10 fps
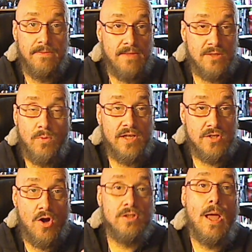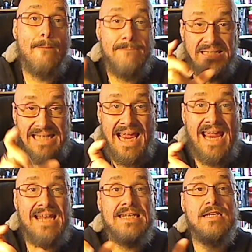That's why it's called
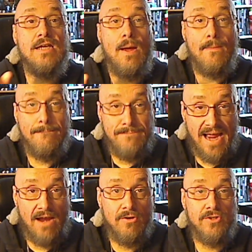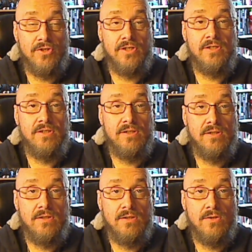Planned Parenthood.
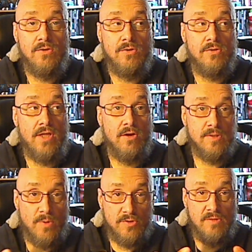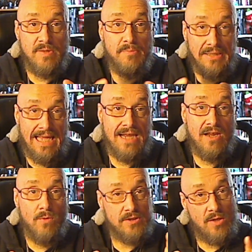They are supposed to be
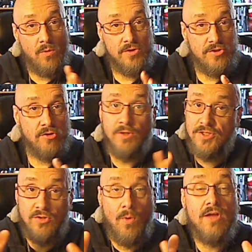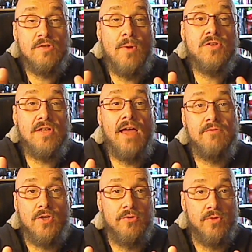planning what they want to do, which is the way you're supposed to have
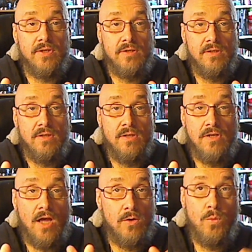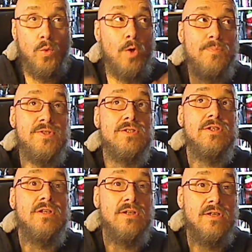children. Not, whoops!
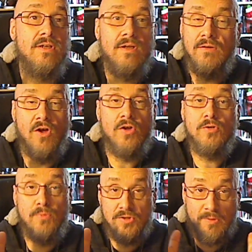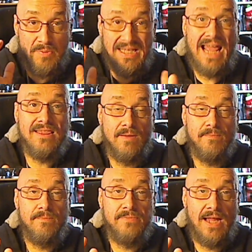No, you're supposed to plan
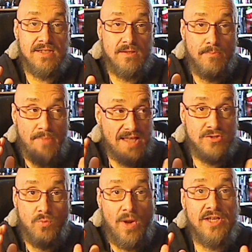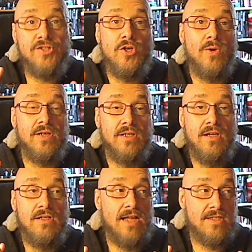them. That's the best way to do it.
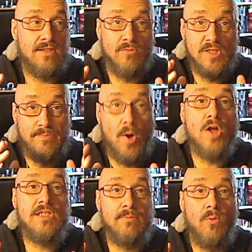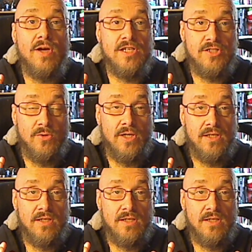That's the responsible way to do it.